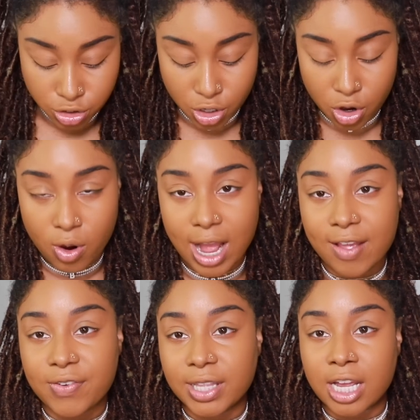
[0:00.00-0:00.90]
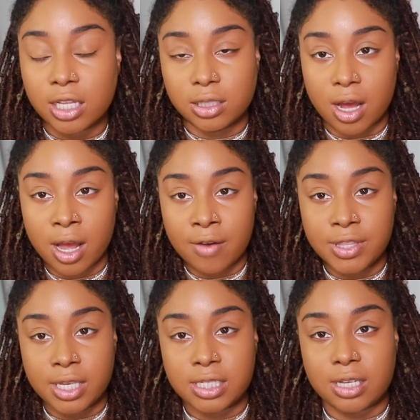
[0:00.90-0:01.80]
so I feel like a lot of
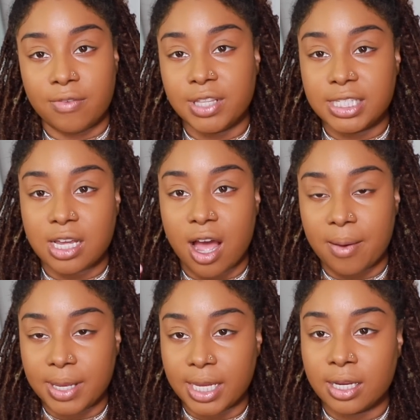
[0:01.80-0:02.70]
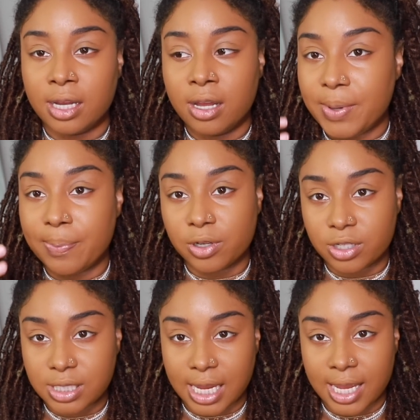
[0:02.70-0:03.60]
the stuff that's coming that people are
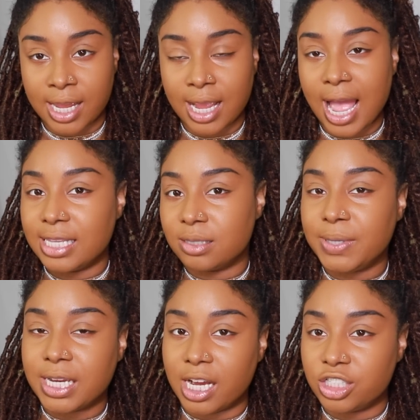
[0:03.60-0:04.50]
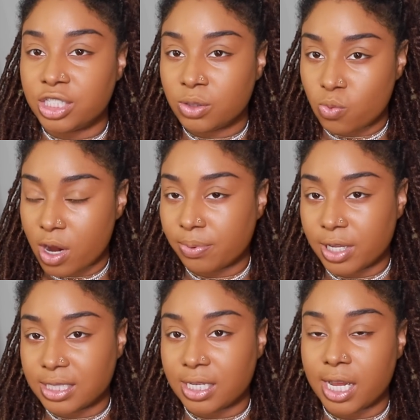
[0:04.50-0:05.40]
saying is because she's one
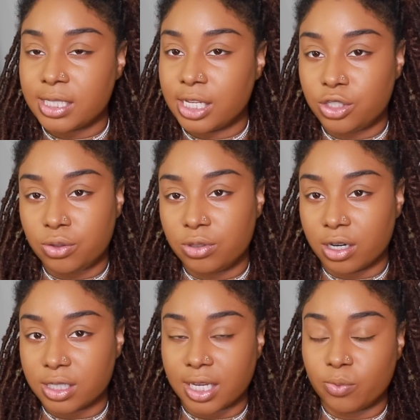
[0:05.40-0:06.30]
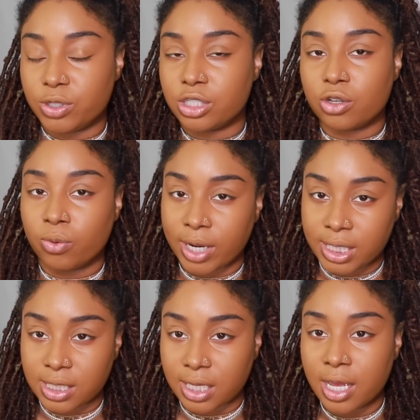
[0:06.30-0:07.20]
plus size and two dark skin, which is
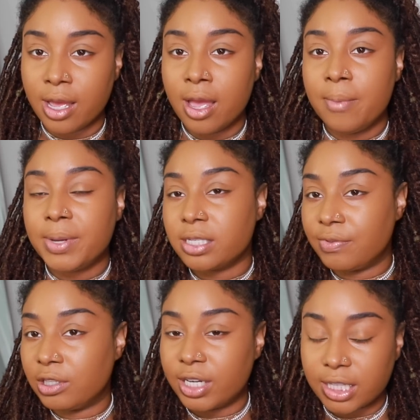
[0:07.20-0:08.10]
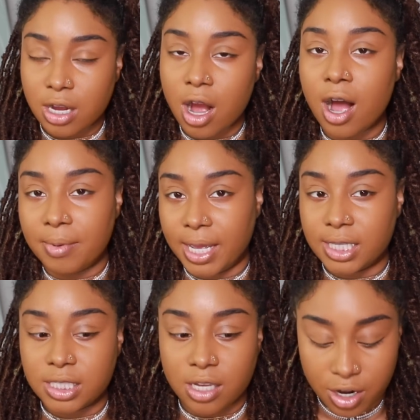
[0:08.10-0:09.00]
crazy. Because if you look at the
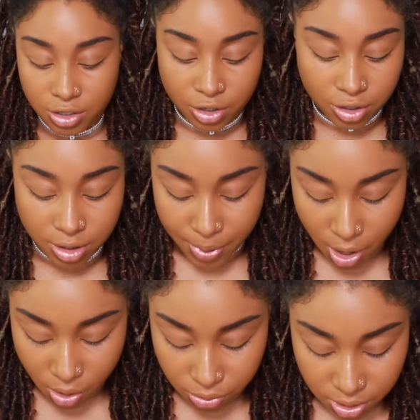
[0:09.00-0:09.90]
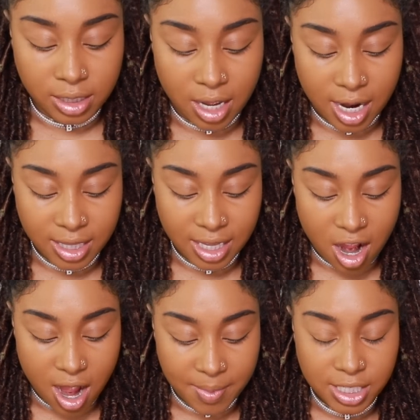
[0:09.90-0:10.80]
comments under the post, a lot of the
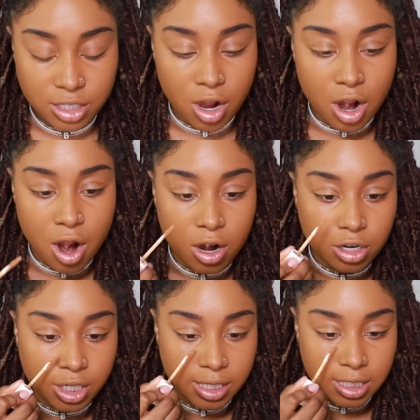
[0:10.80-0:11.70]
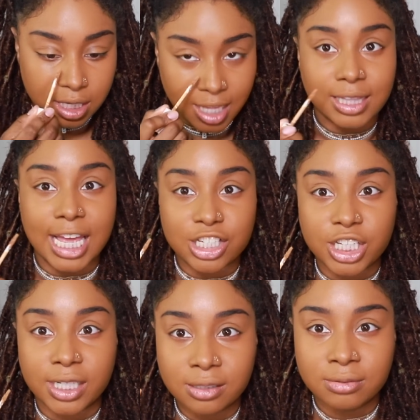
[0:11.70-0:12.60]
comments are just
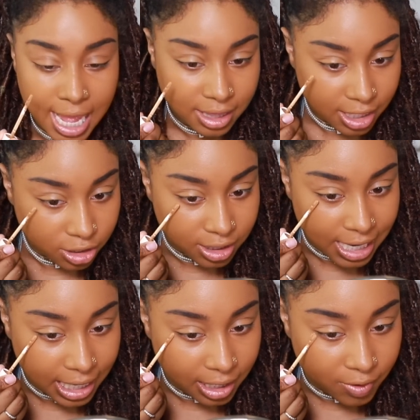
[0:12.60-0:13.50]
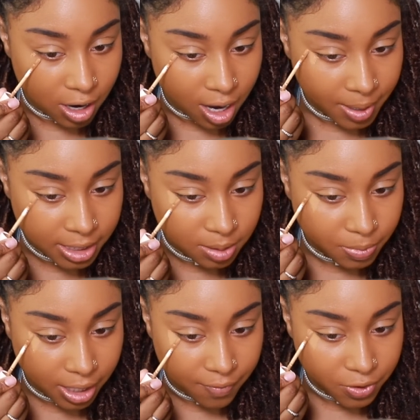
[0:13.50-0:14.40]
alleging that there's negative comments,
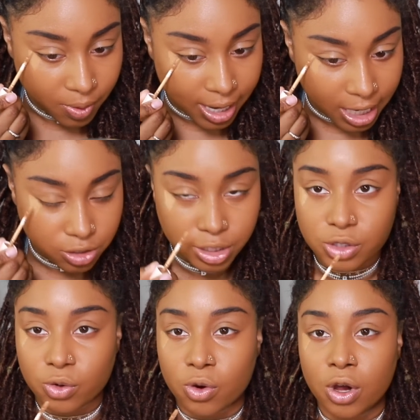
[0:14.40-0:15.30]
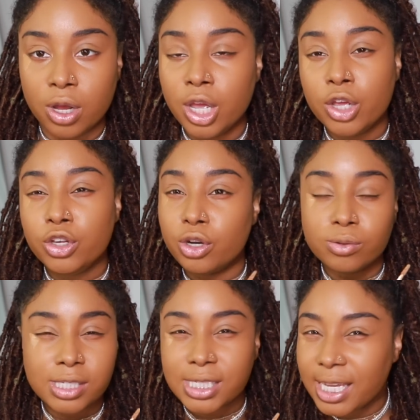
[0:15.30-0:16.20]
but if you actually scroll, you
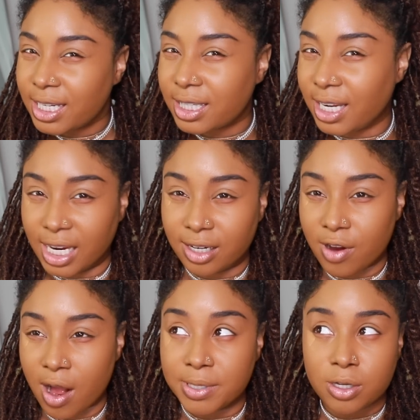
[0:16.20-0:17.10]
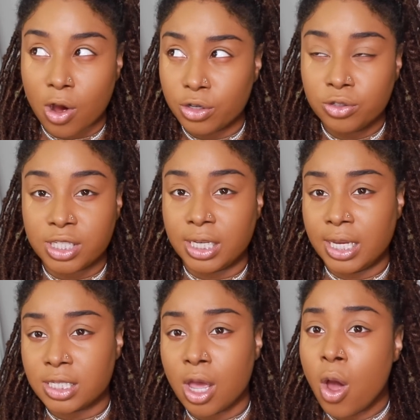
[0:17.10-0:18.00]
don't see any of the negative comments. All you see
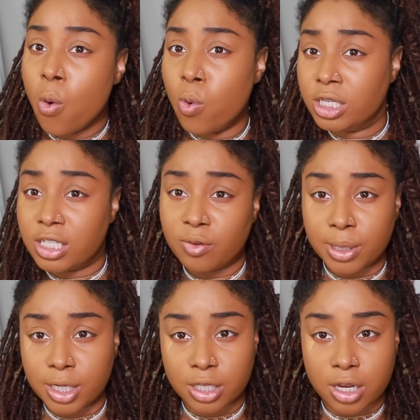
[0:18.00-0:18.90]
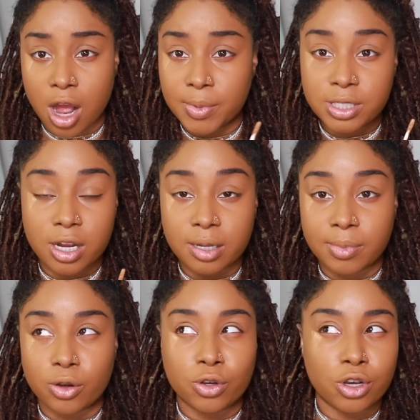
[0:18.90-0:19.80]
is, what is everybody in the comments talking
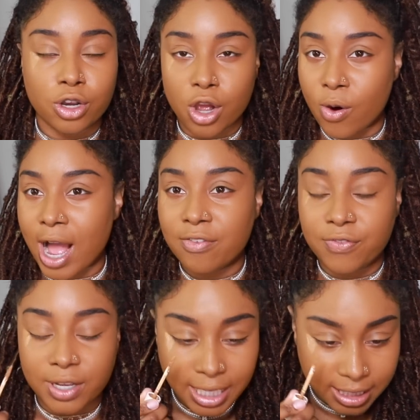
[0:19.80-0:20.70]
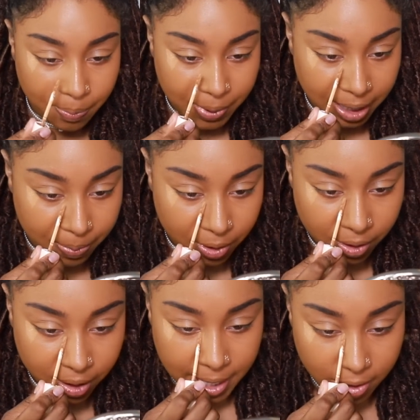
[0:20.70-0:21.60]
about? No, I feel like the
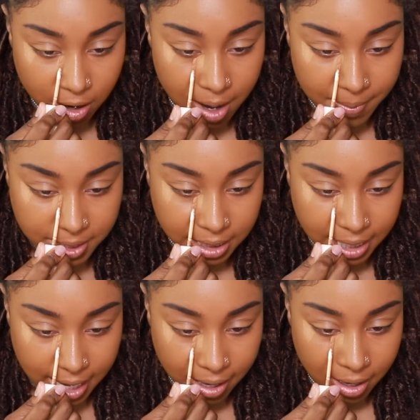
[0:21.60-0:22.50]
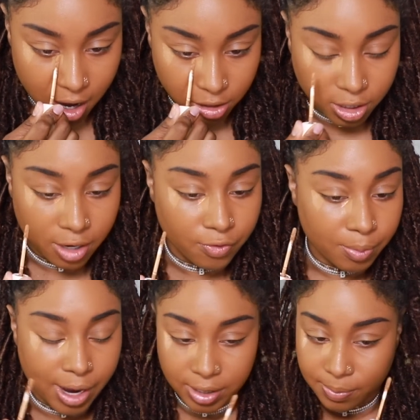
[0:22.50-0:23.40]
people that are commenting that are looking for
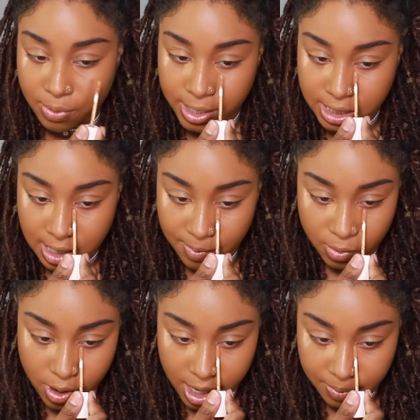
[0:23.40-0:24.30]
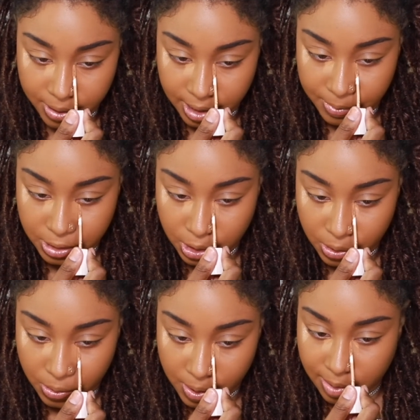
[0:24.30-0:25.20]
brownie points, number one, but number
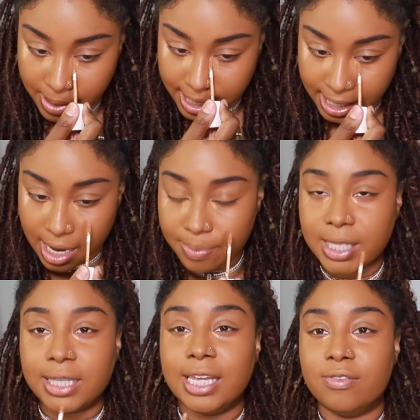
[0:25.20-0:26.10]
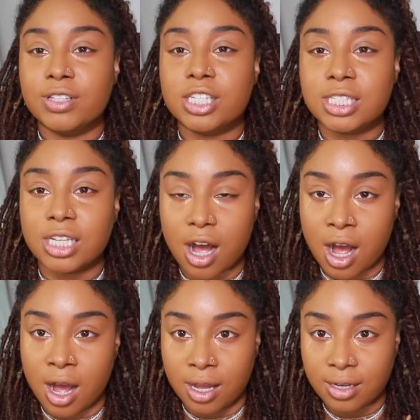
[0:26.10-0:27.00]
two, they're making up that they even
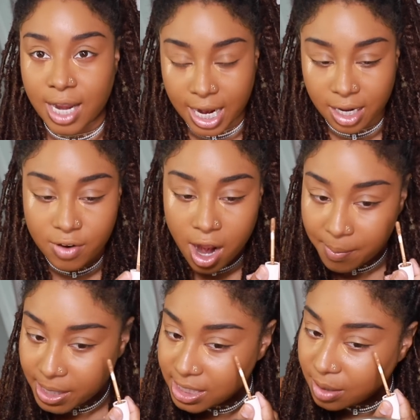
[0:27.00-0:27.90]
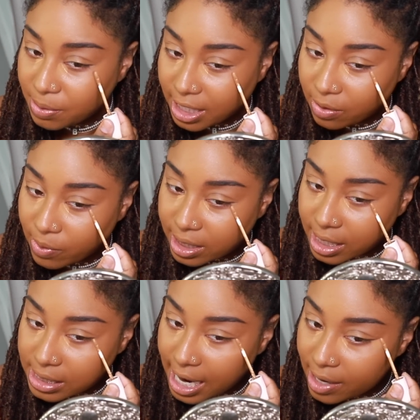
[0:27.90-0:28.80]
saw negative comments to begin with,
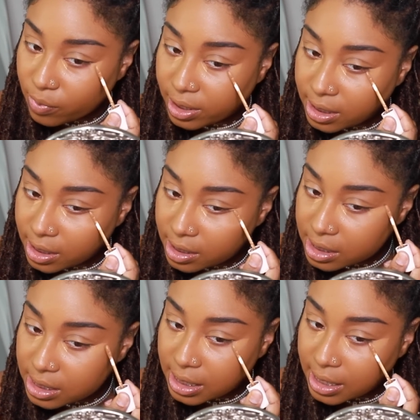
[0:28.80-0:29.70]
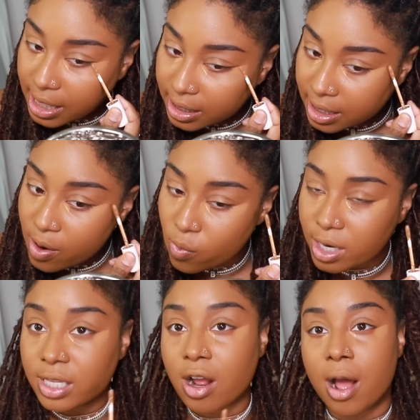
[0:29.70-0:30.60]
because I really didn't see any. And
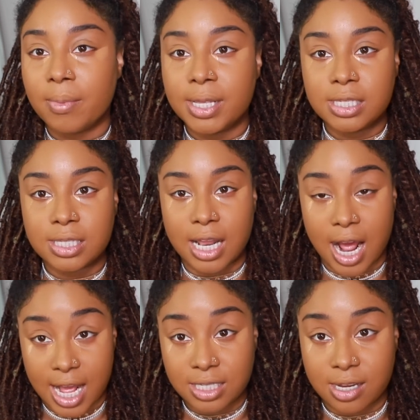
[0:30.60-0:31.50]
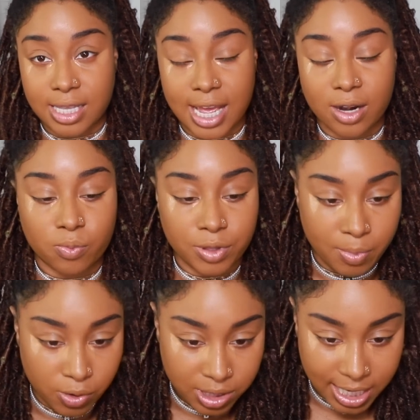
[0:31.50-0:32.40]
one of the comments that I saw that had the
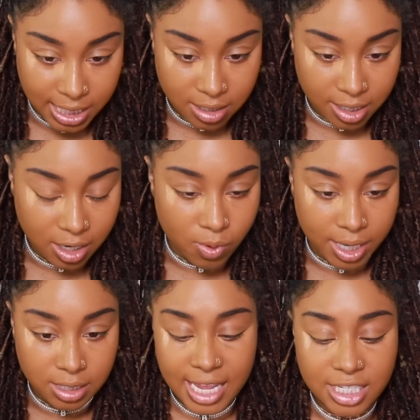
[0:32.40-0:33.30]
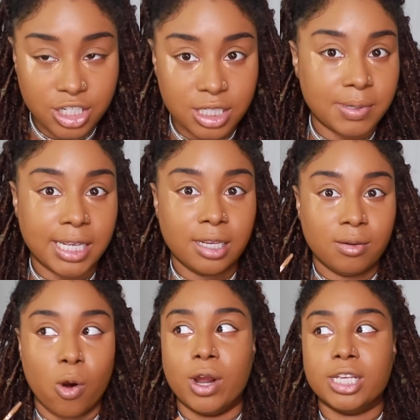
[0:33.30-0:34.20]
most likes on it was, is it just
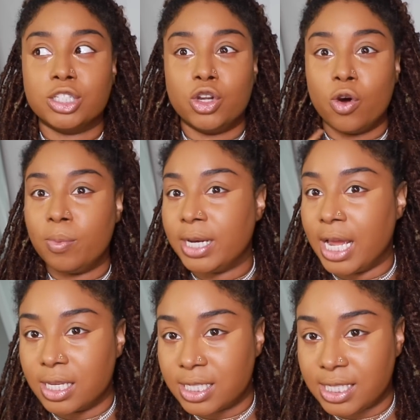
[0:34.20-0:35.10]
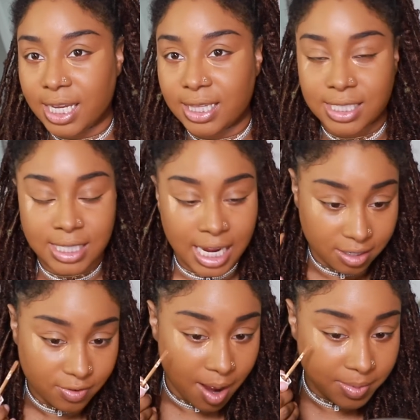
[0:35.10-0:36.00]
me, or is nobody else seeing these
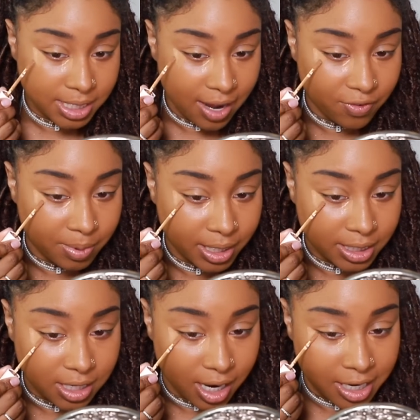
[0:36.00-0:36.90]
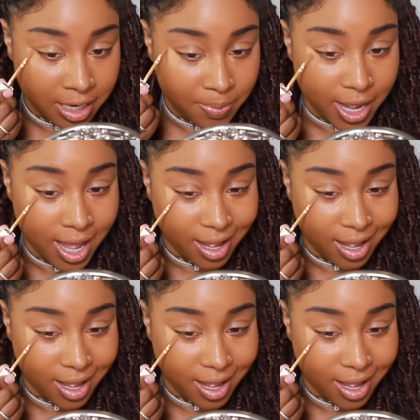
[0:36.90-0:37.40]
negative comments that everybody's talking about?